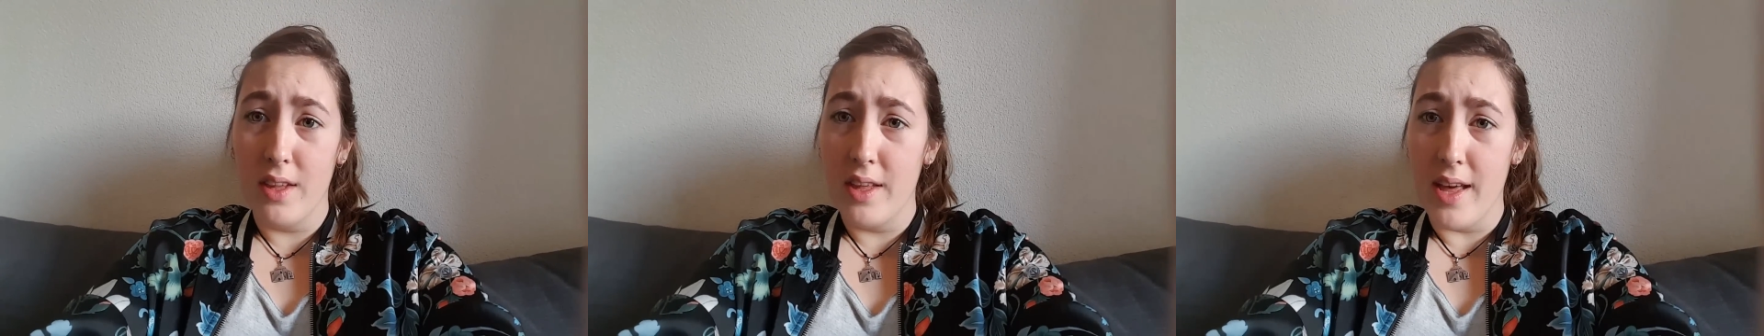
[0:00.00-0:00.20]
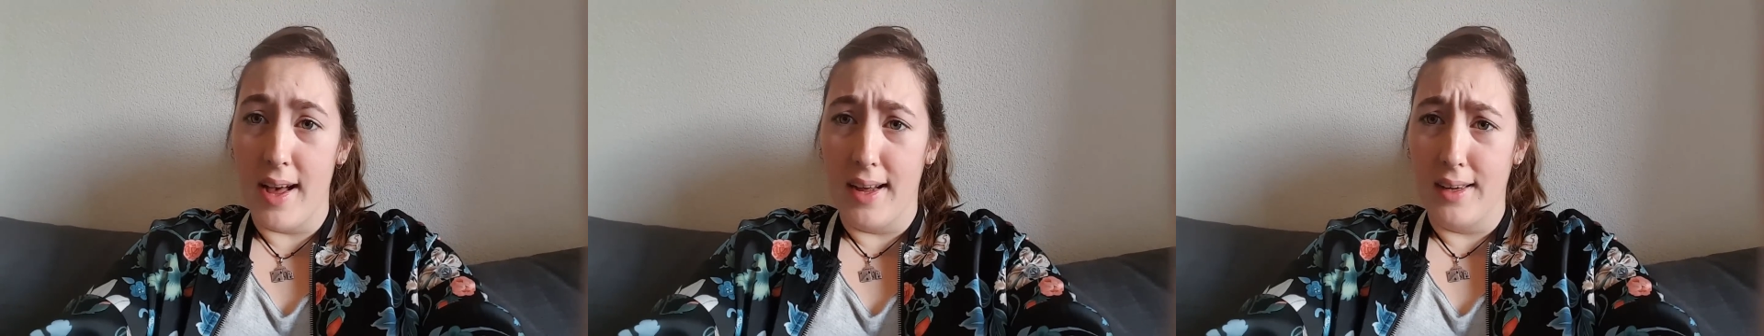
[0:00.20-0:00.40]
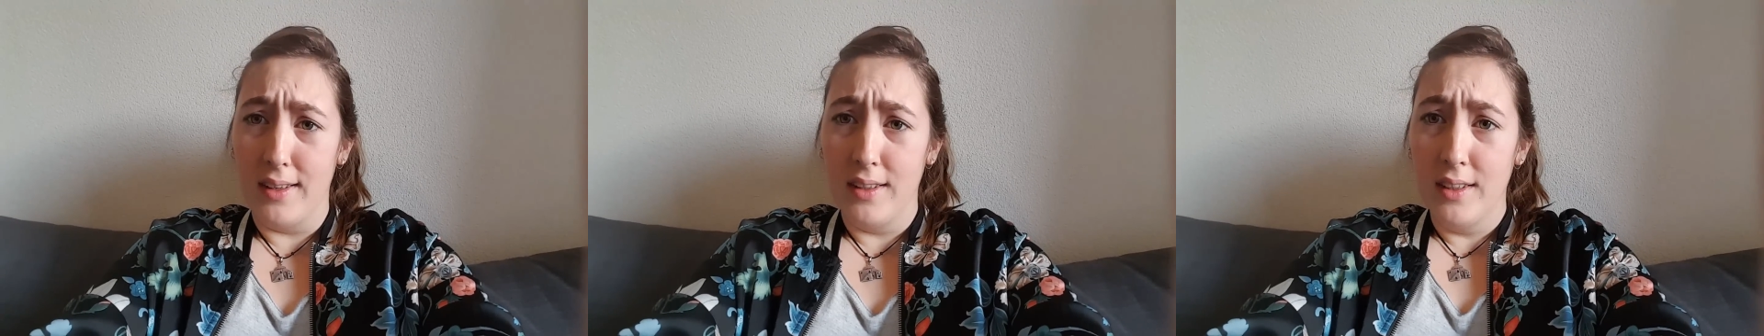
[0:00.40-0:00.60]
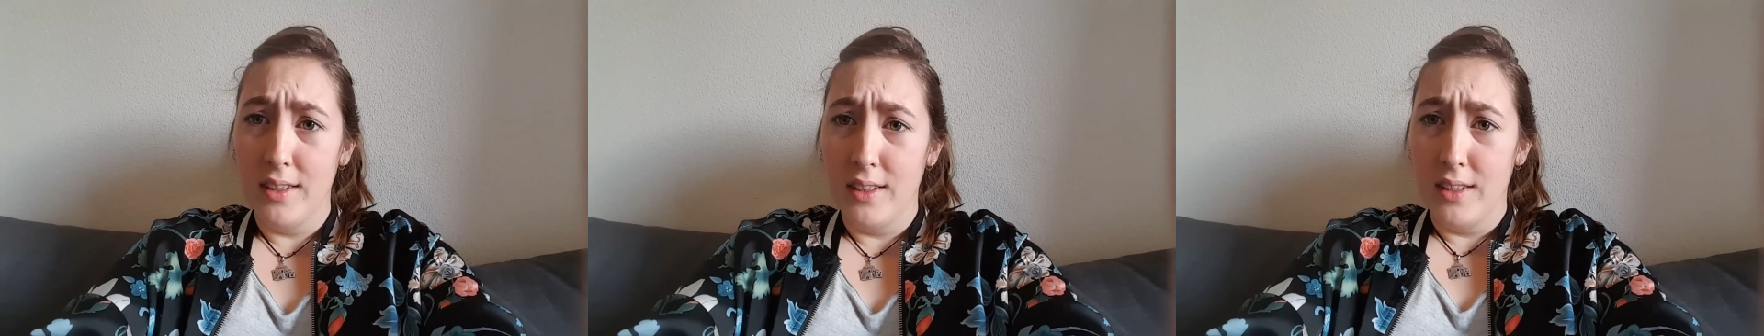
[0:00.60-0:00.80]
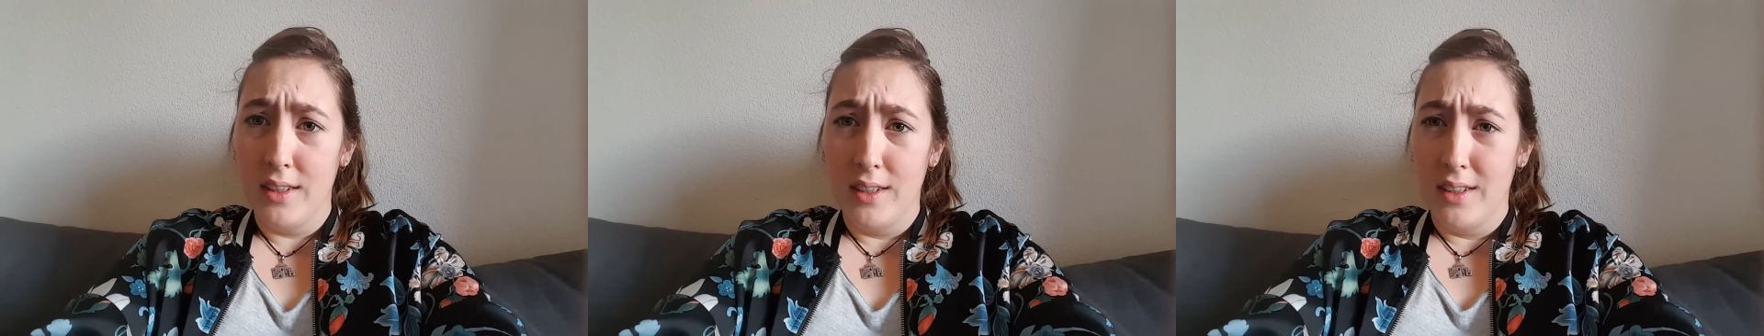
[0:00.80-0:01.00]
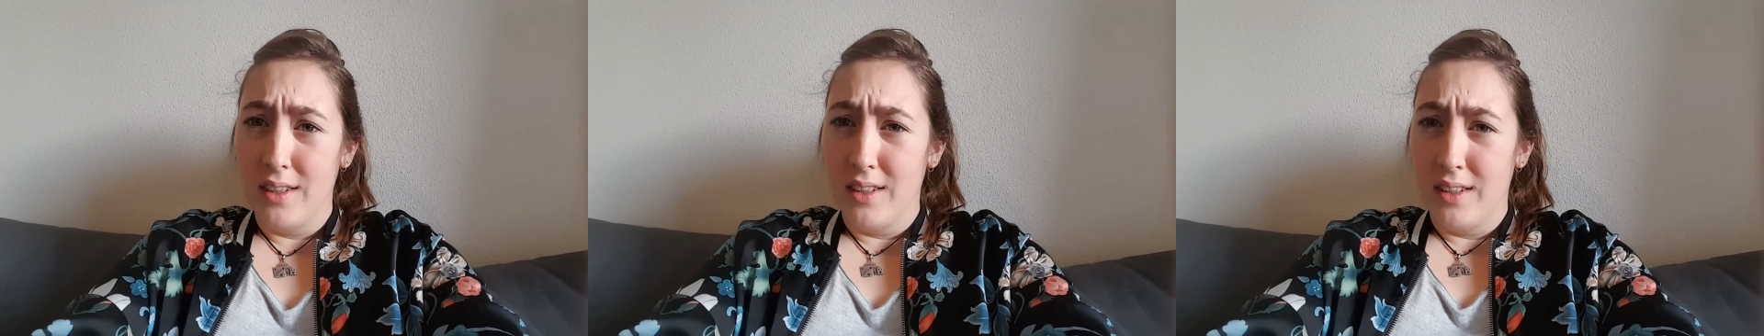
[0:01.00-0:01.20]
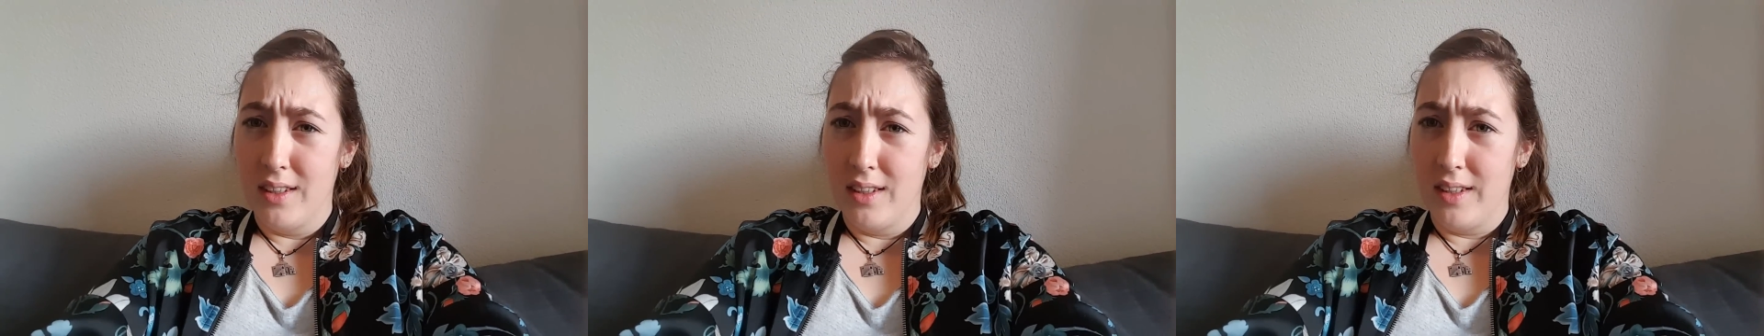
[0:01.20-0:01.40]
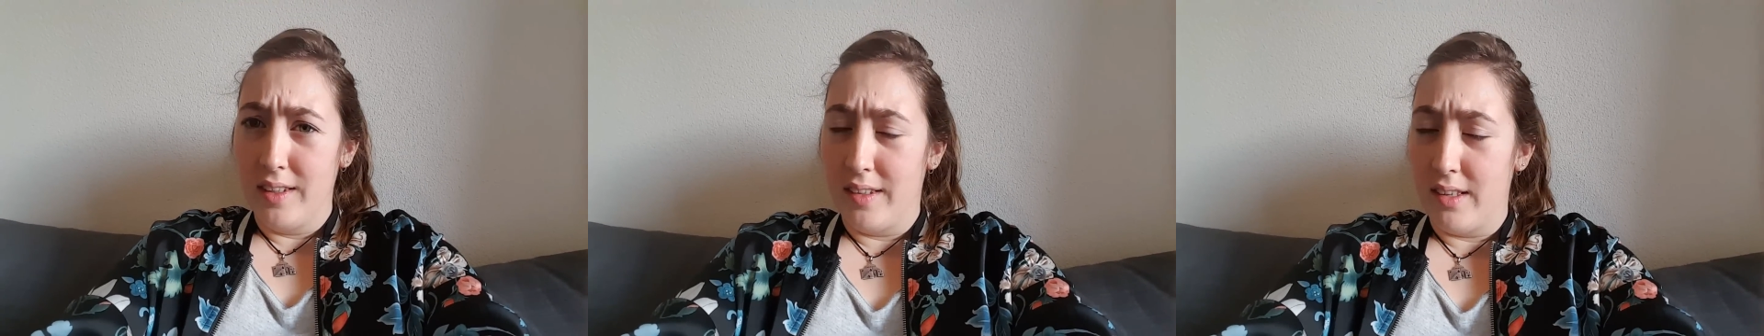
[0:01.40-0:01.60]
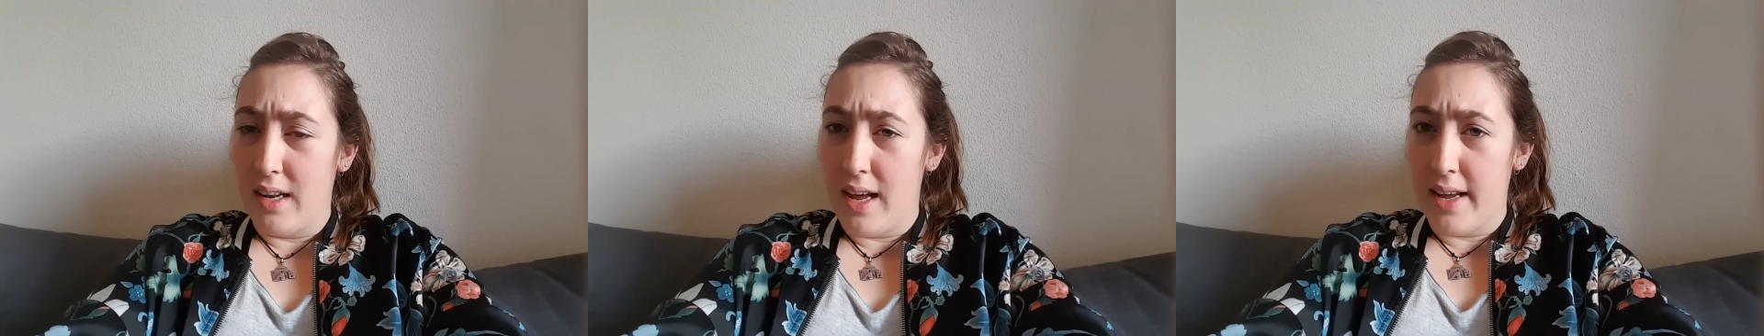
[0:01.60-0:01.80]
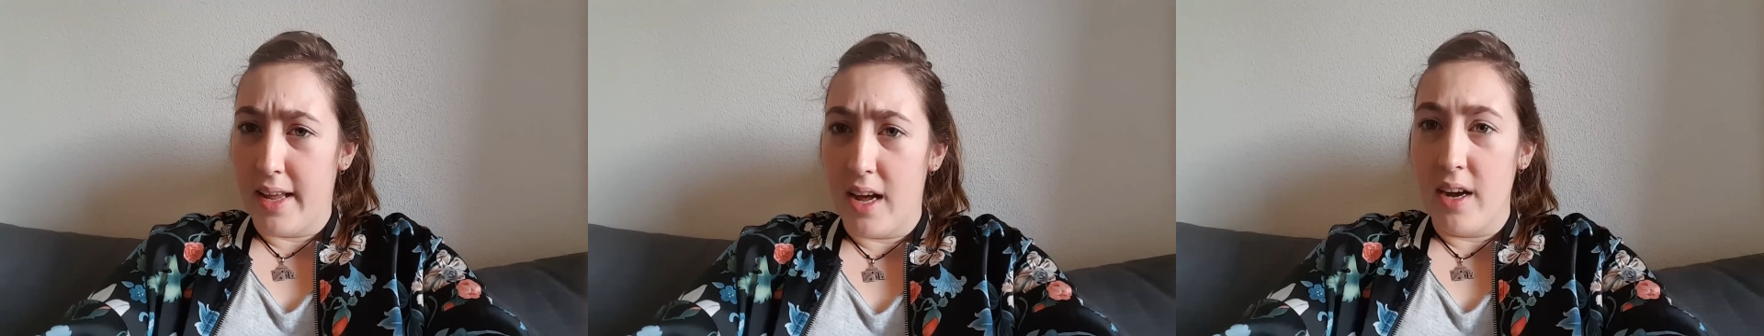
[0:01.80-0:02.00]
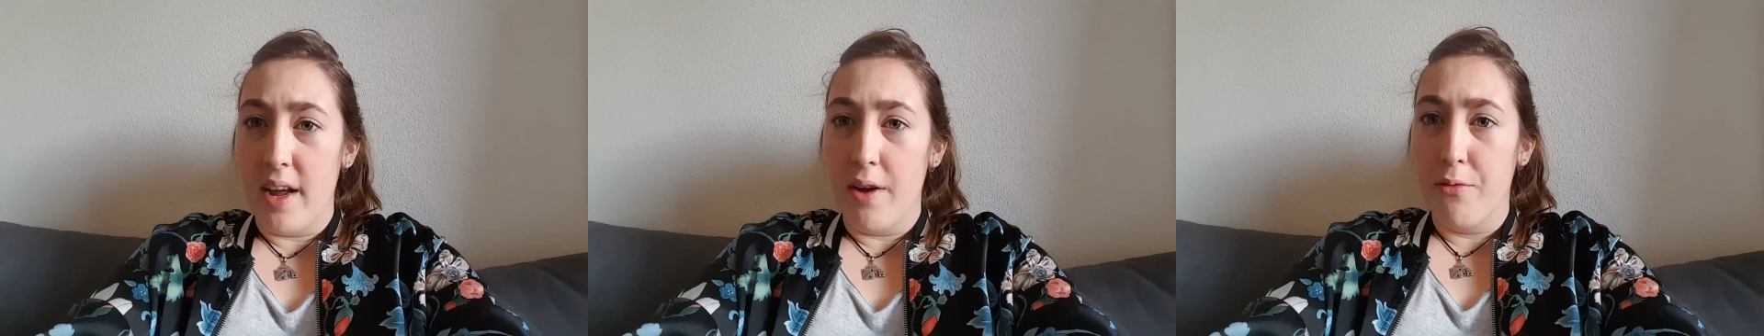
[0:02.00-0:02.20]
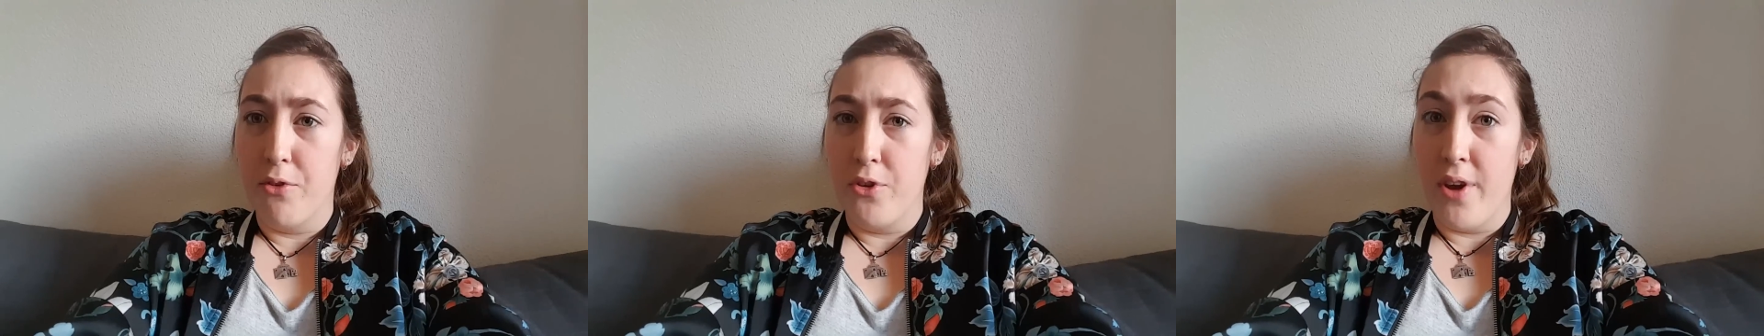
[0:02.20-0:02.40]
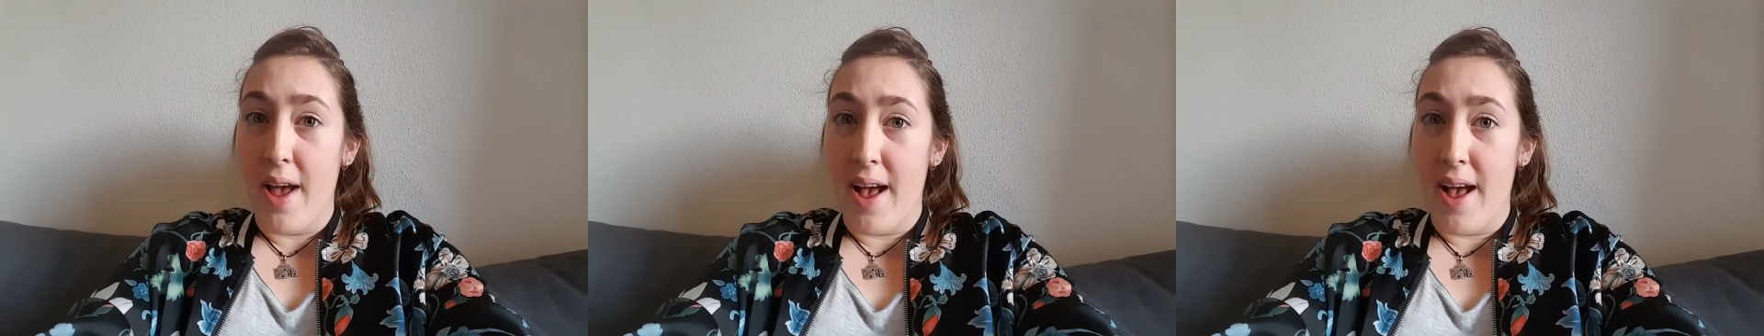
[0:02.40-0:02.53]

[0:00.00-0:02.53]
yeah it's like I have to